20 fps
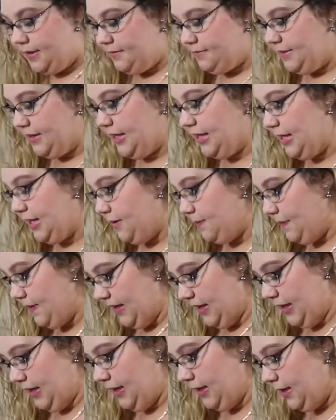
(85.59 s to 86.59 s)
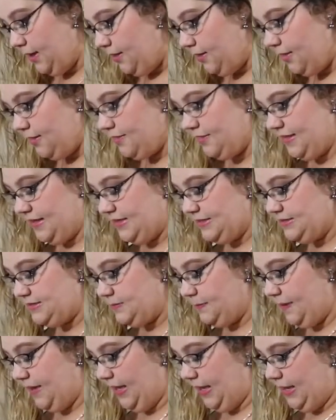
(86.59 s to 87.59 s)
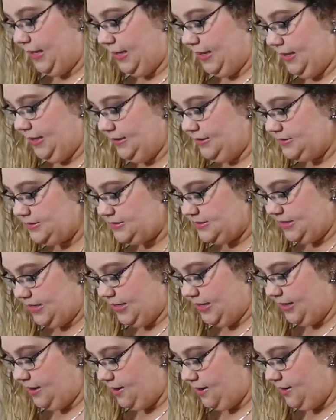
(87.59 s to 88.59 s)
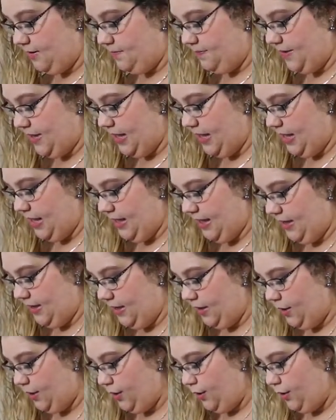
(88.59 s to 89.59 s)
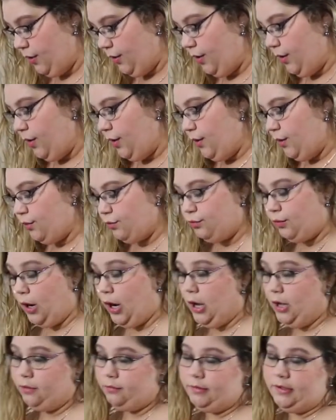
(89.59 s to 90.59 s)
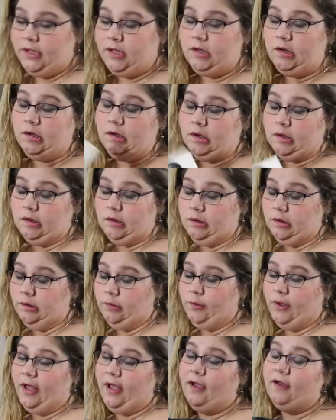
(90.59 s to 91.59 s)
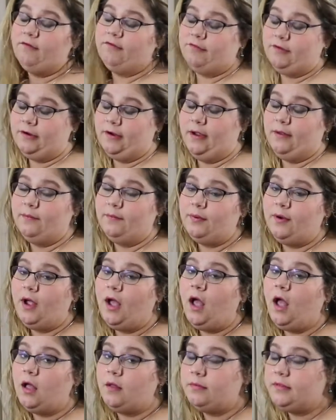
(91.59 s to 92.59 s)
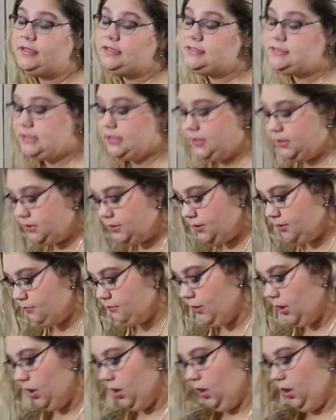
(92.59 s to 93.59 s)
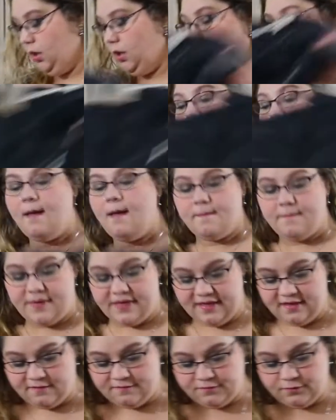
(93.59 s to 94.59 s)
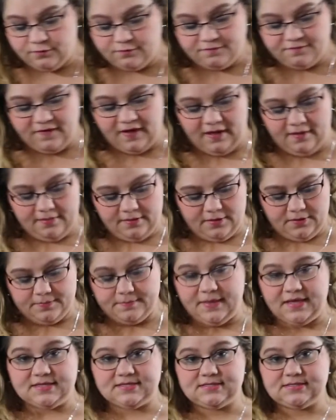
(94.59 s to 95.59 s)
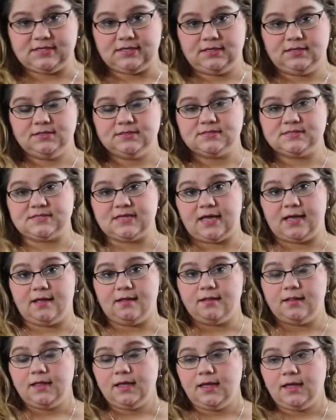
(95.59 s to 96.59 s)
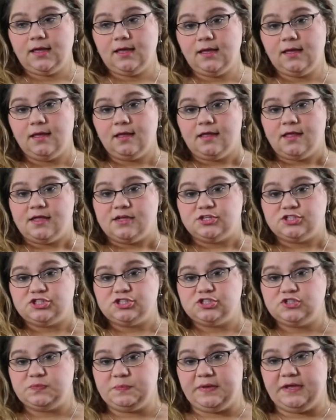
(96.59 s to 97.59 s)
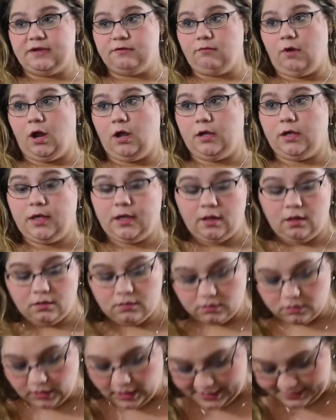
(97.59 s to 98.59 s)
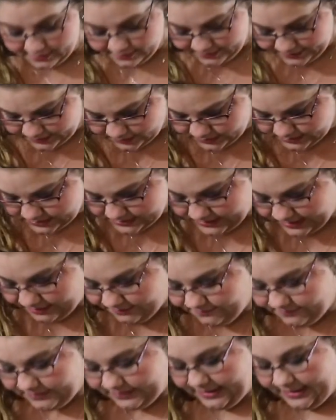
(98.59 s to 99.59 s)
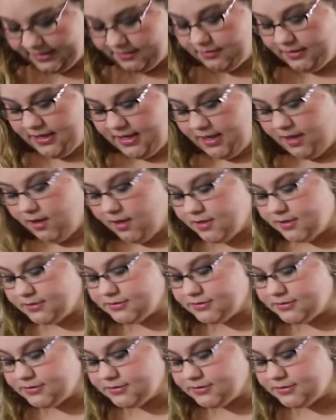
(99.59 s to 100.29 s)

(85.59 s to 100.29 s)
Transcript: I'm keeping. These pants, they are by Rowan or whatever. I'm probably saying that wrong. But if you follow Mustang Sally, she's been rocking a lot of their stuff lately.